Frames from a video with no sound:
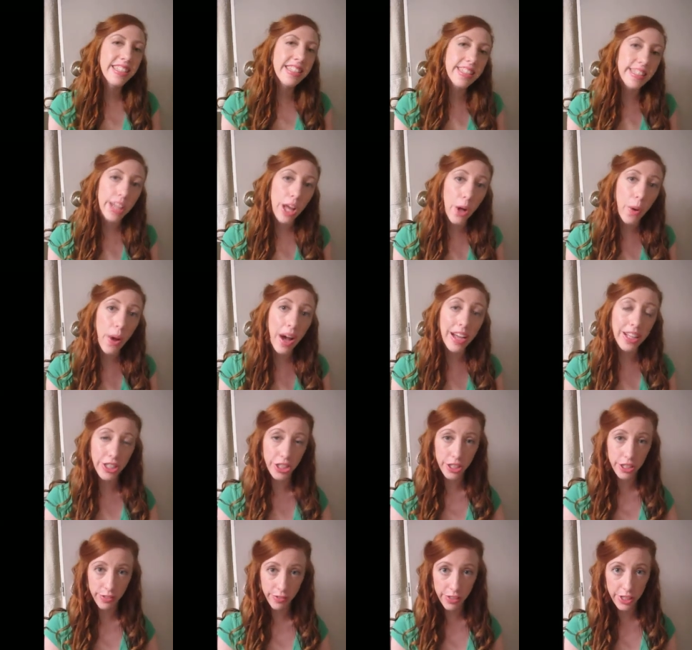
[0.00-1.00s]
So I
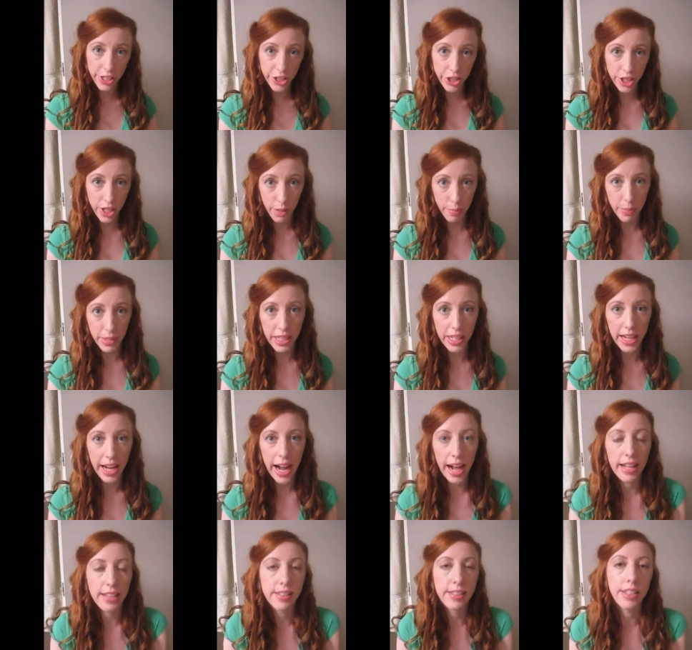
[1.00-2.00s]
just finished up at the
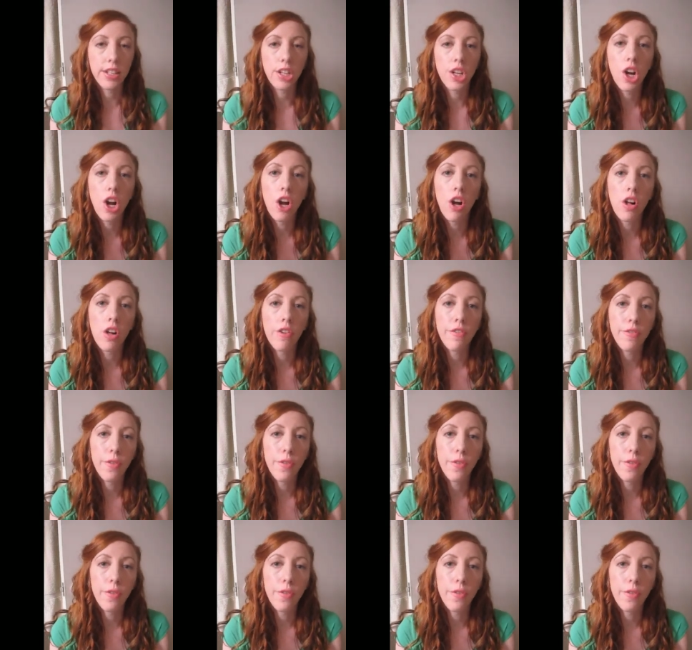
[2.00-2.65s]
casting call